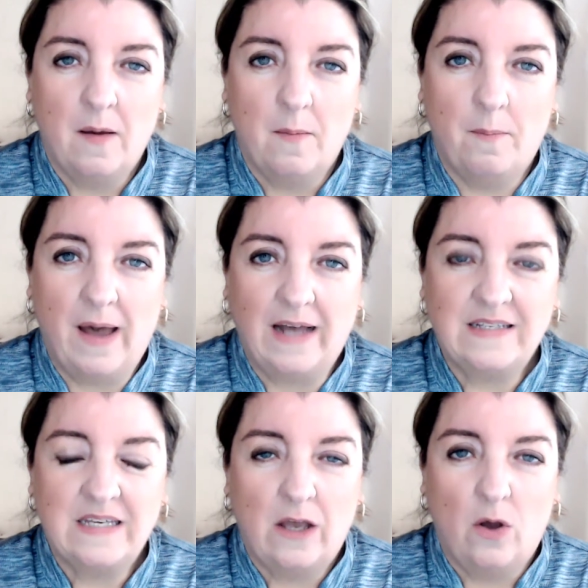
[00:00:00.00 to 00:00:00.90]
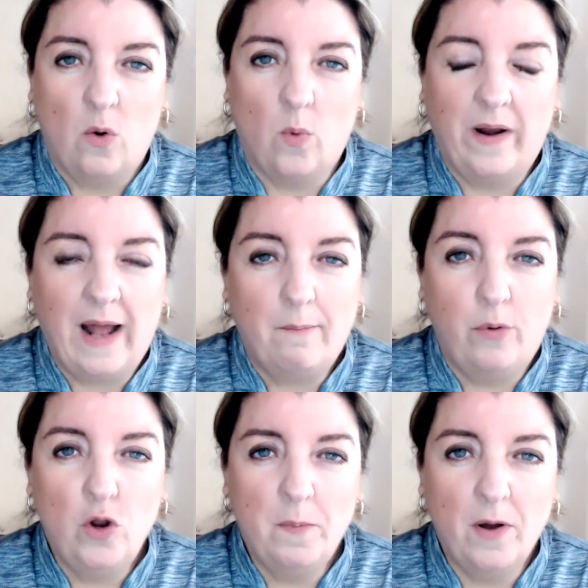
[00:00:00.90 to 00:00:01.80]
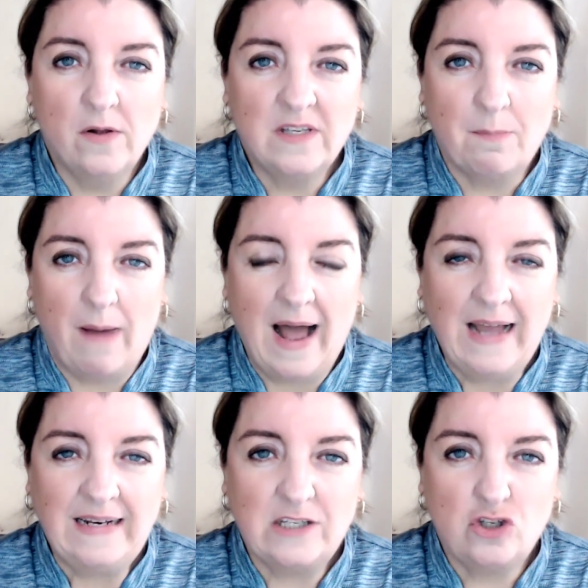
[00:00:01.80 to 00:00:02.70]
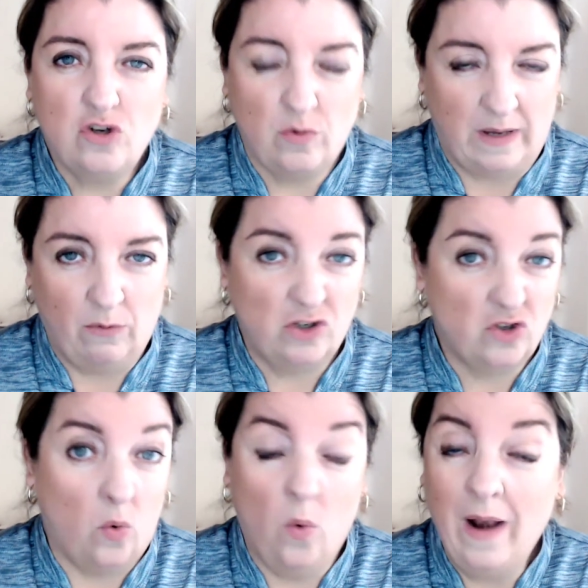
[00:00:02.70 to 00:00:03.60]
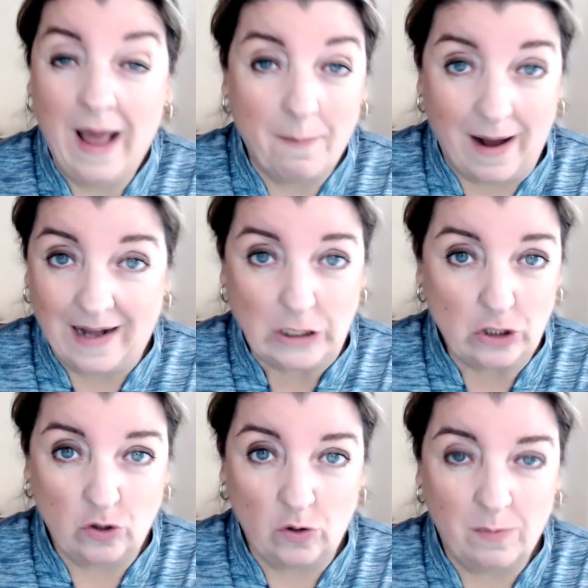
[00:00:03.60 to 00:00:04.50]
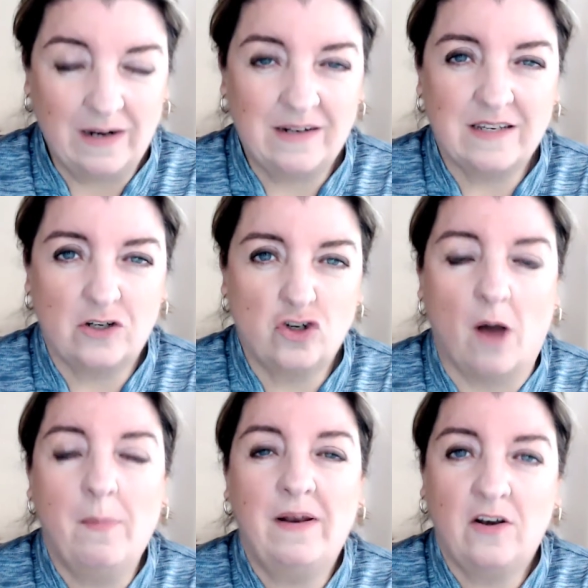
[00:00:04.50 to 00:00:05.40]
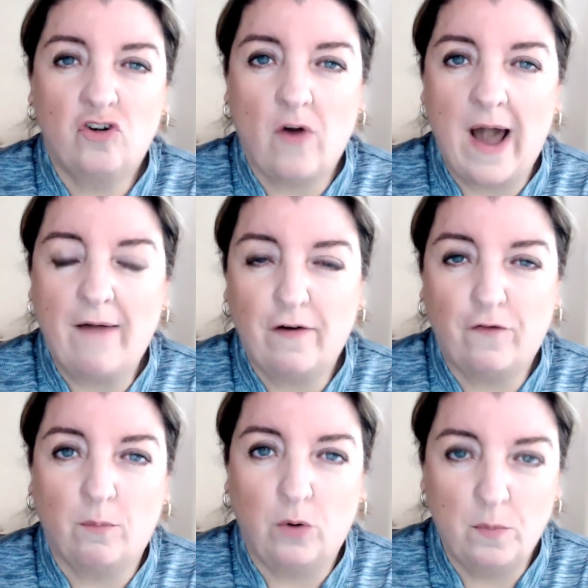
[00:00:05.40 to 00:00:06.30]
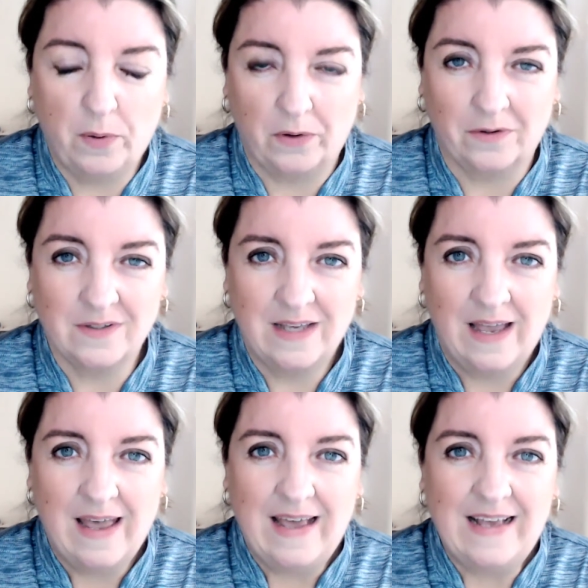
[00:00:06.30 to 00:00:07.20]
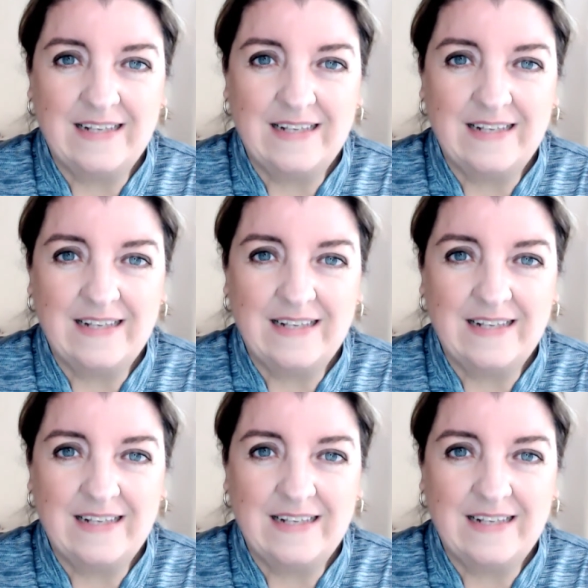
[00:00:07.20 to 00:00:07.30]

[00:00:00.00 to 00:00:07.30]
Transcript: but what our blue pearl's mind is doing, which all our minds do, but it's a dominant driver for blue pearls, is